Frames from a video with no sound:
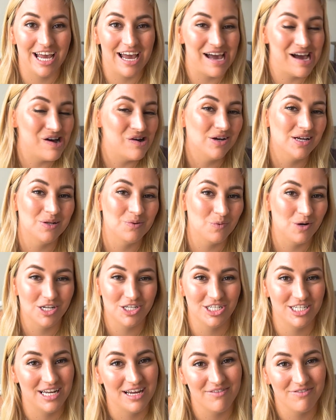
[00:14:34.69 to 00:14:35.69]
out and
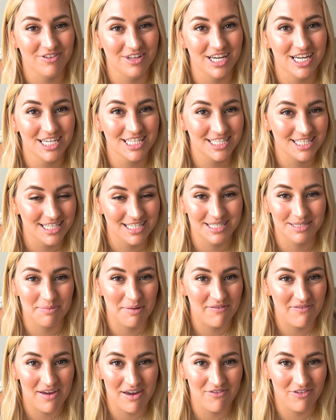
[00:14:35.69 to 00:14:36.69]
watching Netflix. It's
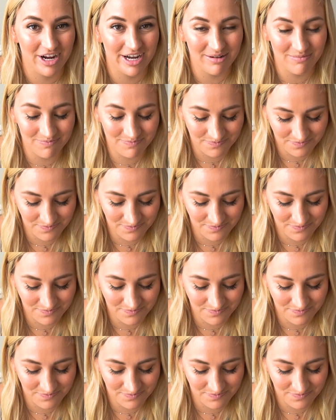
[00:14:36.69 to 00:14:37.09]
my favorite.